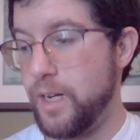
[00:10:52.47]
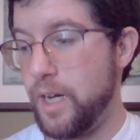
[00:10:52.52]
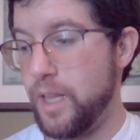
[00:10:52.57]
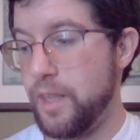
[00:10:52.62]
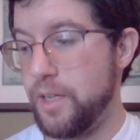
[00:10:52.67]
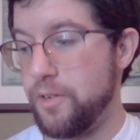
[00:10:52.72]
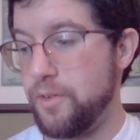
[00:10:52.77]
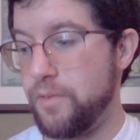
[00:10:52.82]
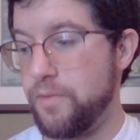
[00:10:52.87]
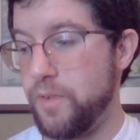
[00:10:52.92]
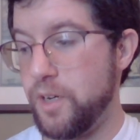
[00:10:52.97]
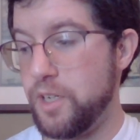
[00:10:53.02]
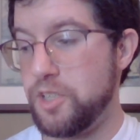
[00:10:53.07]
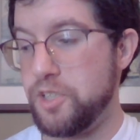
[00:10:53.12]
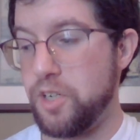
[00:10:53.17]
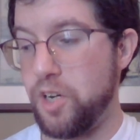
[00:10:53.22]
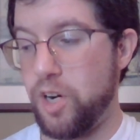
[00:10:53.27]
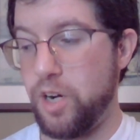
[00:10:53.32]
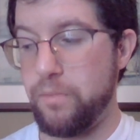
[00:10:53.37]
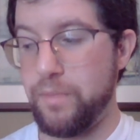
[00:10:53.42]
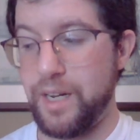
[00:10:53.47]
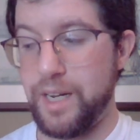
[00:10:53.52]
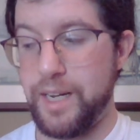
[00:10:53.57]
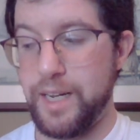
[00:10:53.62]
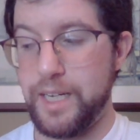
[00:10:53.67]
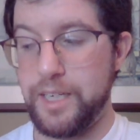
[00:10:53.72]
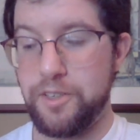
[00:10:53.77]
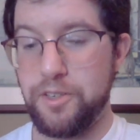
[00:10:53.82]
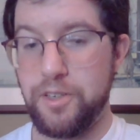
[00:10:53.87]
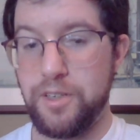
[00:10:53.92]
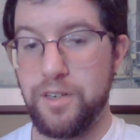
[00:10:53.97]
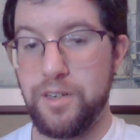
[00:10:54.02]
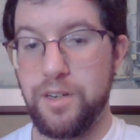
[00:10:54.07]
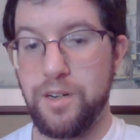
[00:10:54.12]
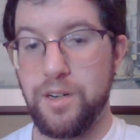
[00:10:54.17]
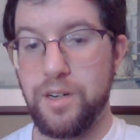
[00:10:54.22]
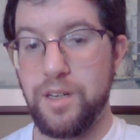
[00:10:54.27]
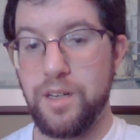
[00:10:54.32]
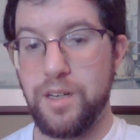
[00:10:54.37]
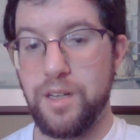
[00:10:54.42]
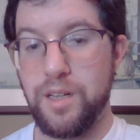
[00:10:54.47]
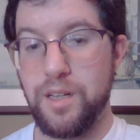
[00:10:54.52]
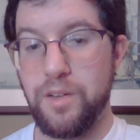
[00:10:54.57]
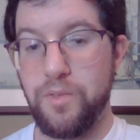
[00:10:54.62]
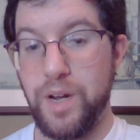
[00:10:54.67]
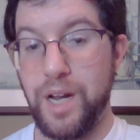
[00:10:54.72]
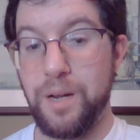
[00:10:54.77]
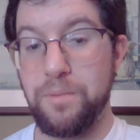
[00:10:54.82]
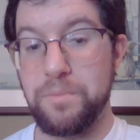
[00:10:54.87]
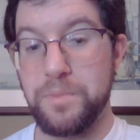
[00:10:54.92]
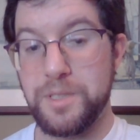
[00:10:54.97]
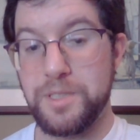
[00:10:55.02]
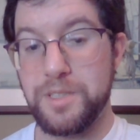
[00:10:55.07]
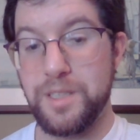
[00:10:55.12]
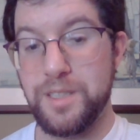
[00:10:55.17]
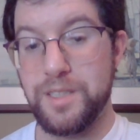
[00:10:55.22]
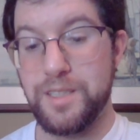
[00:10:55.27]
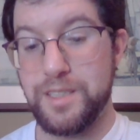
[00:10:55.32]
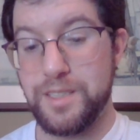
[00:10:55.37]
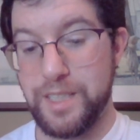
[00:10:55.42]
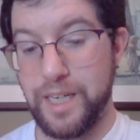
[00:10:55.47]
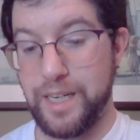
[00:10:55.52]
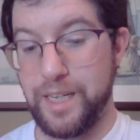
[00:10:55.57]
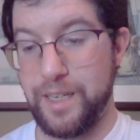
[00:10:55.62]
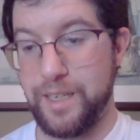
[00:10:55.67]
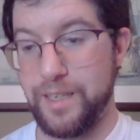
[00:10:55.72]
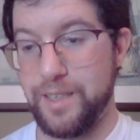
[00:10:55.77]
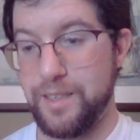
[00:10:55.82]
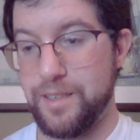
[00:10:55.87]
and the French army enter Reims city.